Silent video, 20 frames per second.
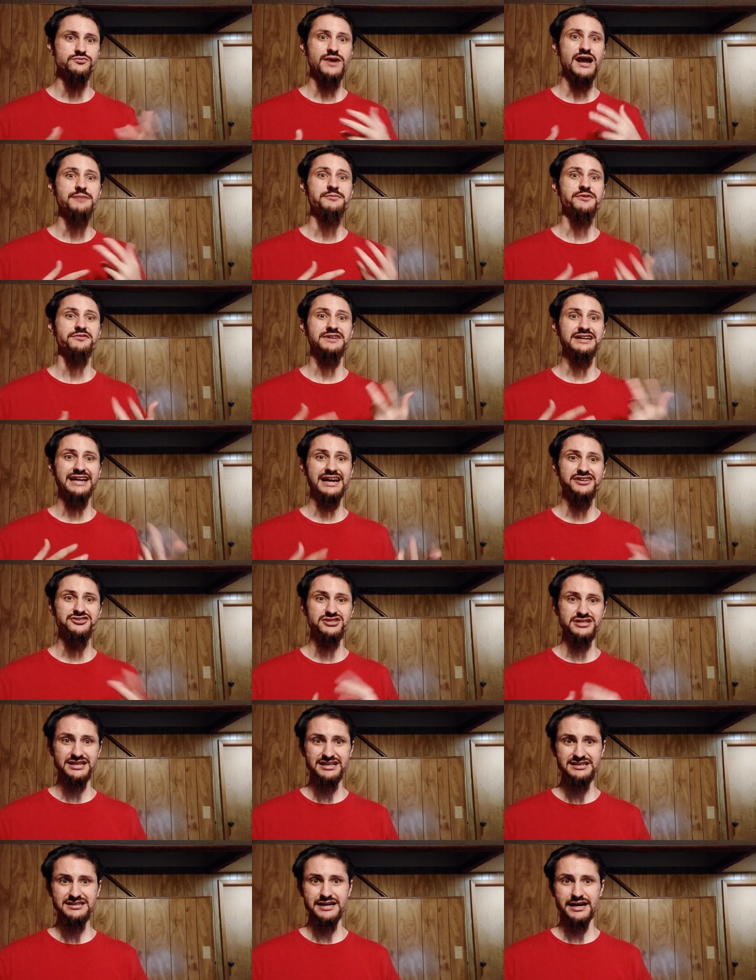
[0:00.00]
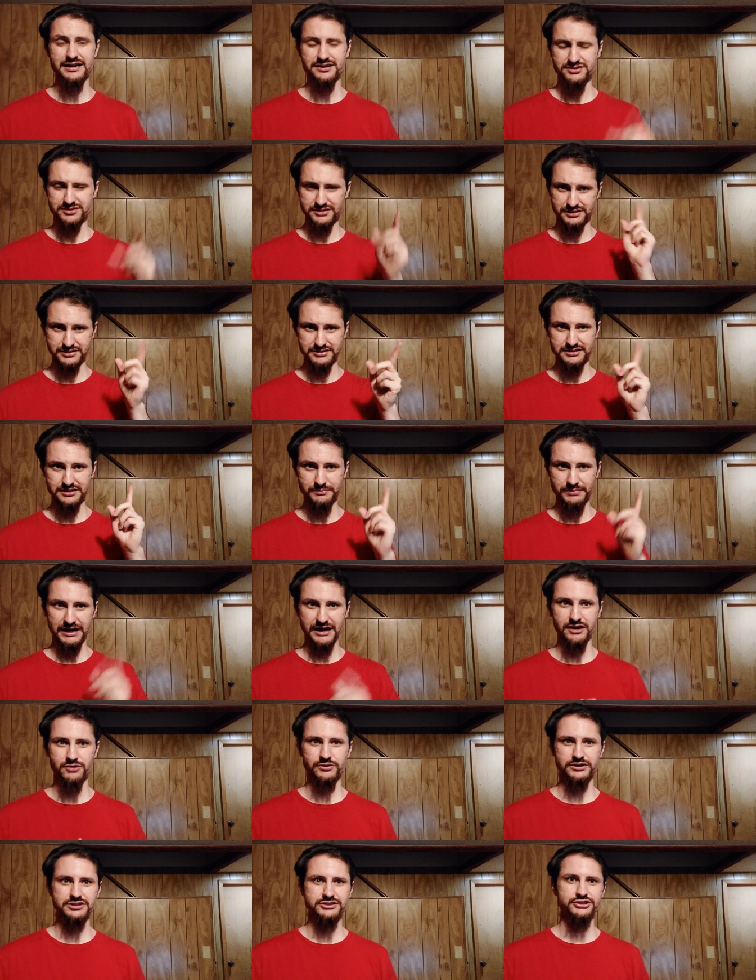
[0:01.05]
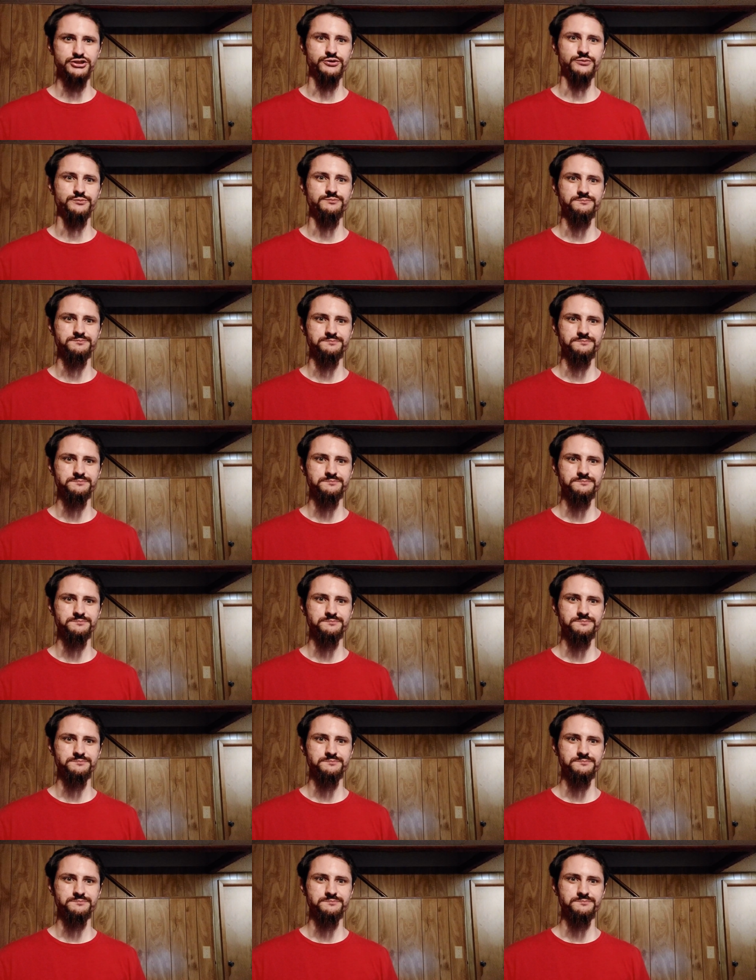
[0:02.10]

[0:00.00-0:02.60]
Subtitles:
its ramification index is the power 2.